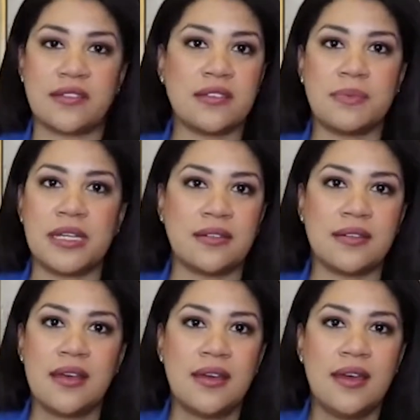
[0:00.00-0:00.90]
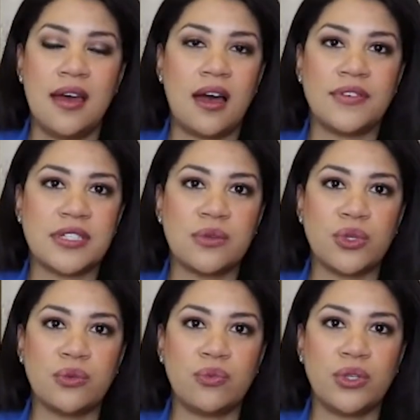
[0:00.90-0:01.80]
because obviously
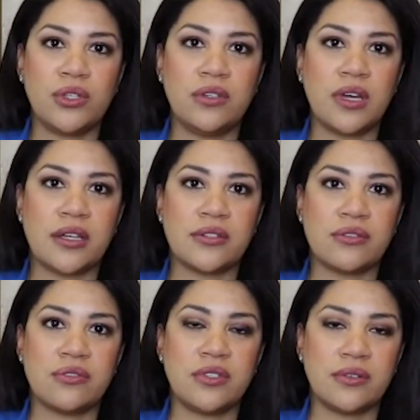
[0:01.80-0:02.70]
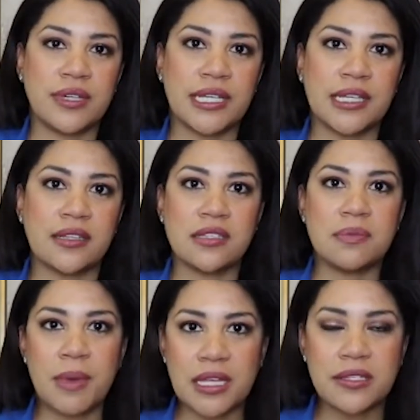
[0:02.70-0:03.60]
what you guys are doing and the
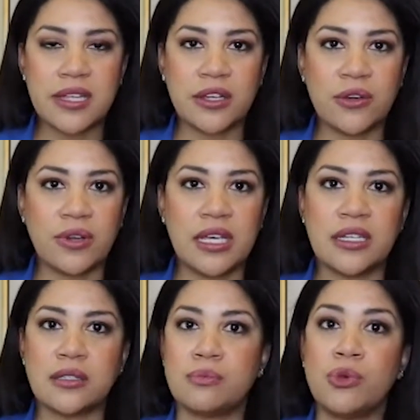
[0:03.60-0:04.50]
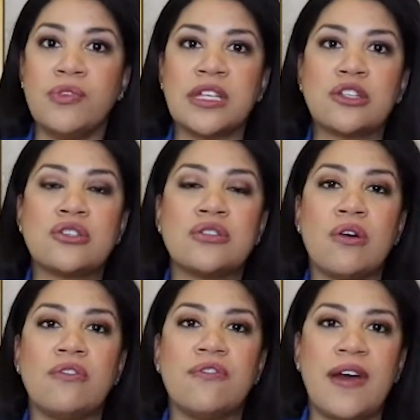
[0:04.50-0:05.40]
space that you're in is moving
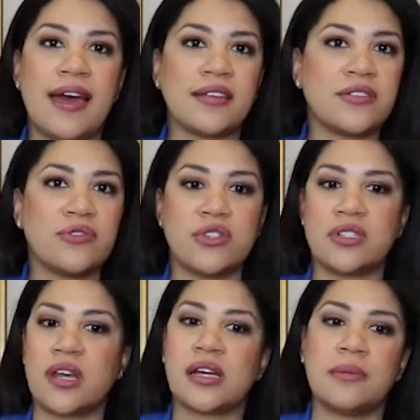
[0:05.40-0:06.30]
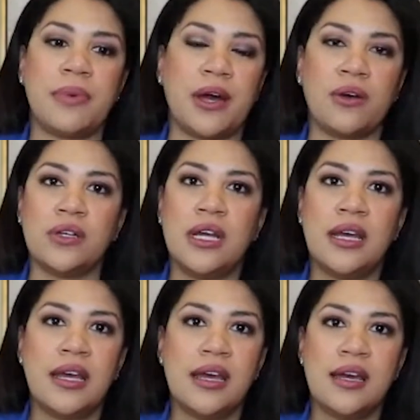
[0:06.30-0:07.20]
so fast. So just talk about
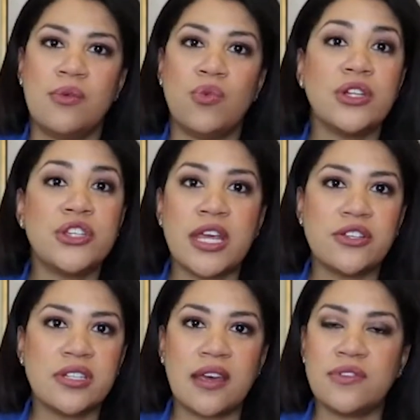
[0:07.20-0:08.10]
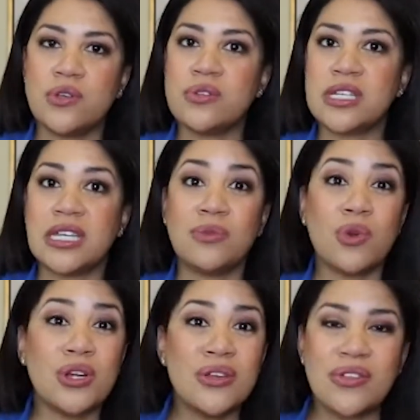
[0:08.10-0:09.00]
what changes have you seen?
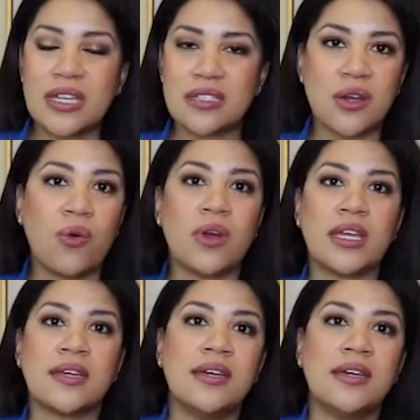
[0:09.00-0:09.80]
Where do you think it's going?